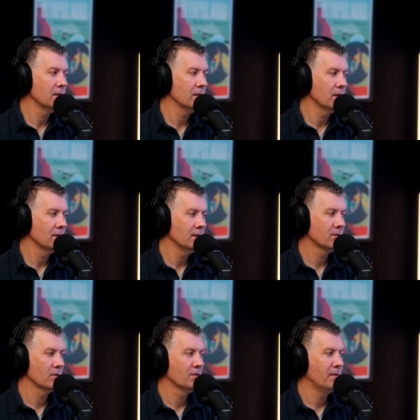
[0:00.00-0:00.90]
that, you know,
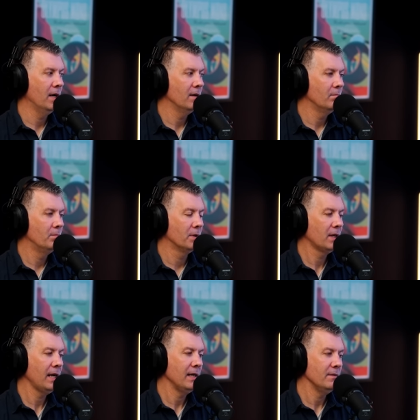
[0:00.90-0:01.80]
these sort of uh,
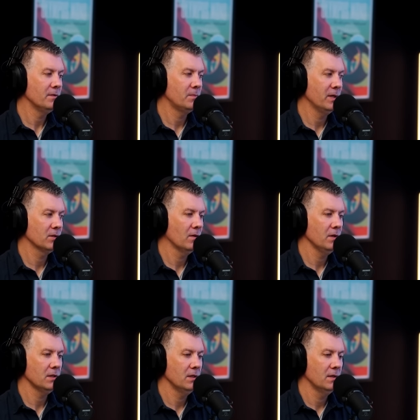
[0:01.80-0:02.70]
beliefs, because
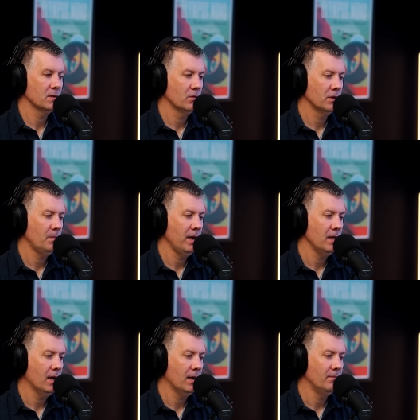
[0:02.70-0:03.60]
obviously there's always
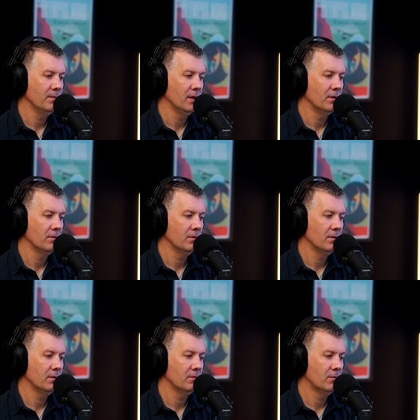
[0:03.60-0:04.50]
been, um, you know,
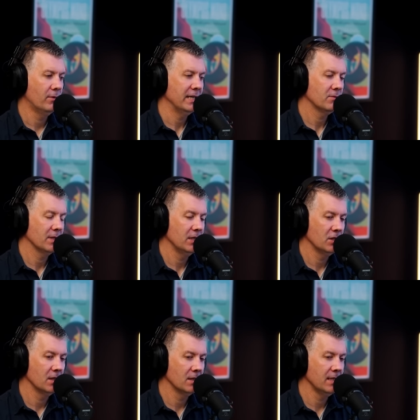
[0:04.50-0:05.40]
race
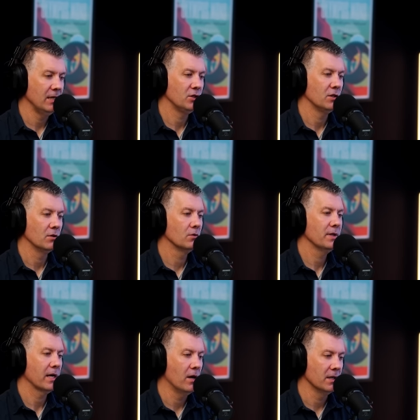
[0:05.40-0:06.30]
relation contention and
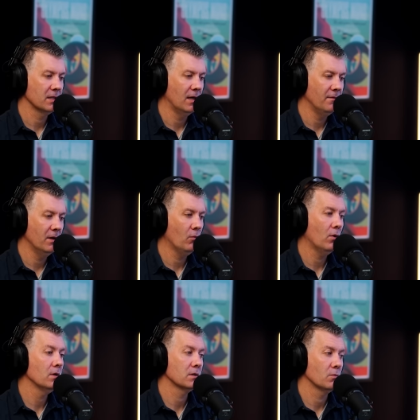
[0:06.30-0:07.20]
all that kind of stuff. And it
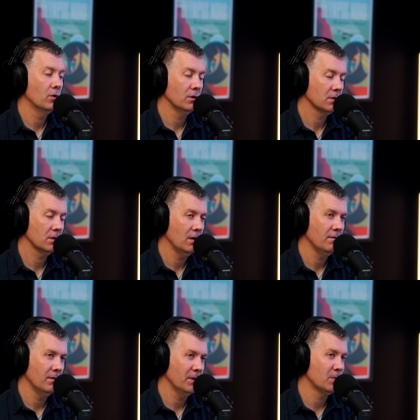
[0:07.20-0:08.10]
was worse, you
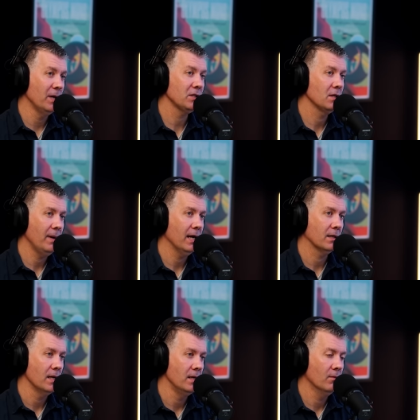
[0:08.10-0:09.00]
know, especially
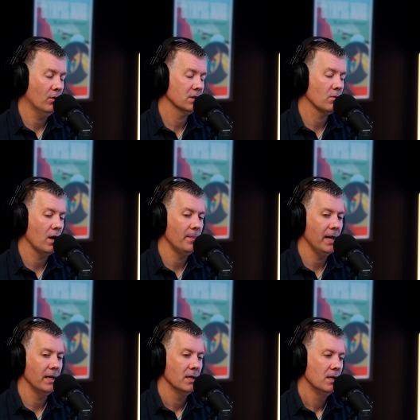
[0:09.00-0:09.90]
back then. It was quite
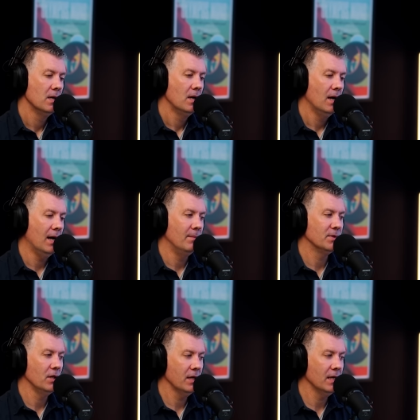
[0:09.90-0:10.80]
bad.
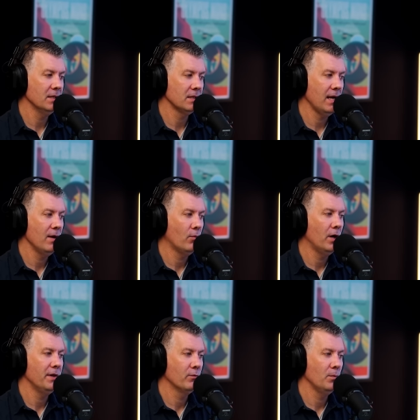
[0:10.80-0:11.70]
Um, so you can understand
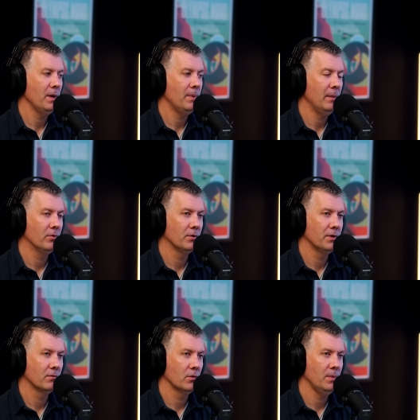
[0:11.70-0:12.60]
why there would be
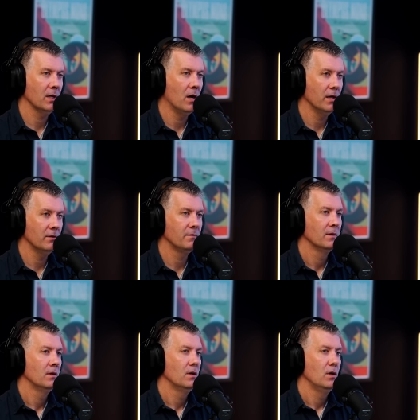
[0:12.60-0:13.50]
people that would be kind of